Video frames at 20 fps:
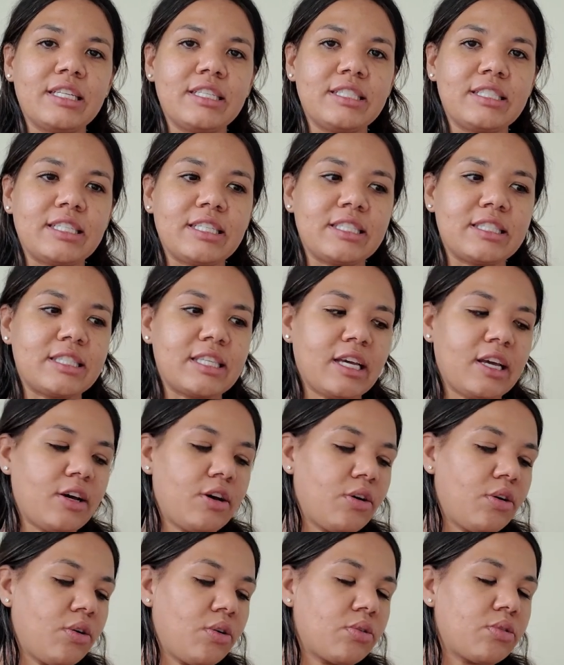
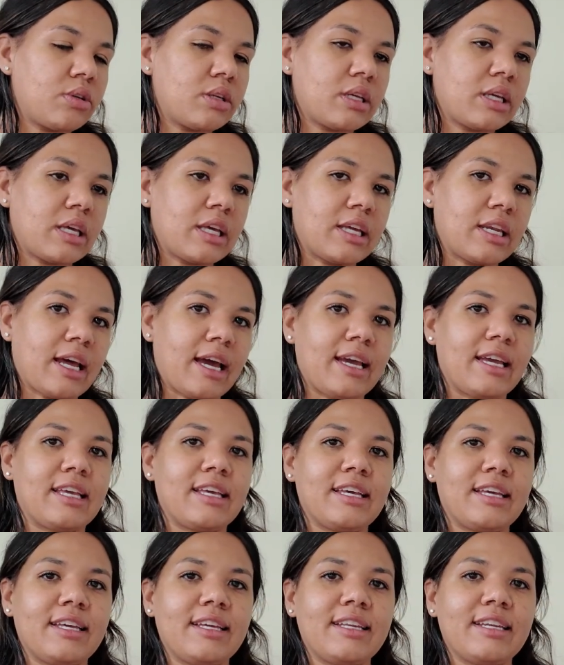detailed and I
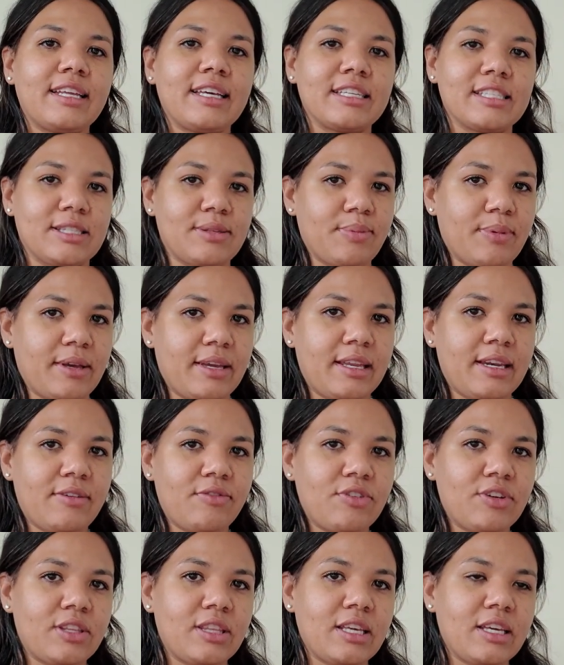can explain
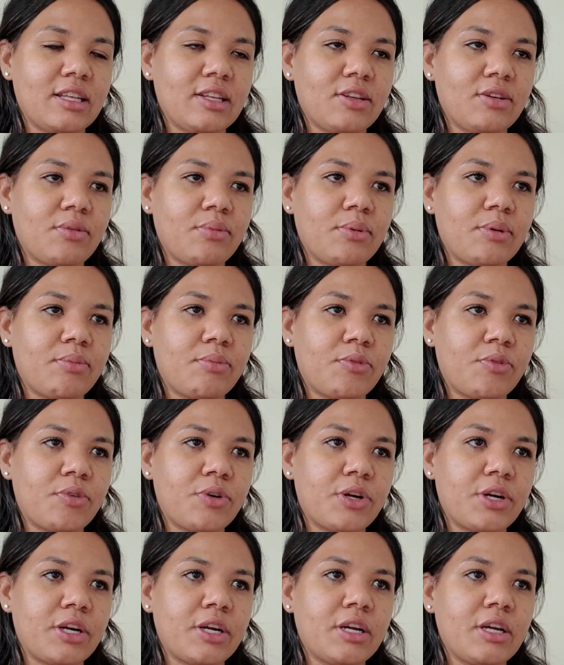everything a little bit
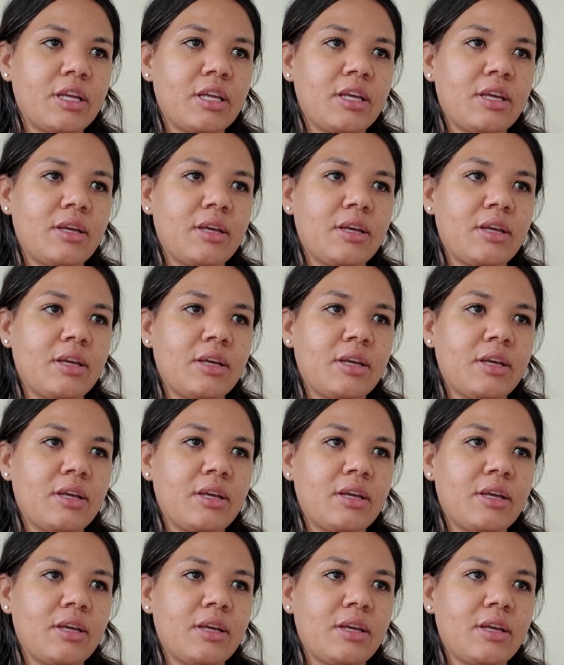more.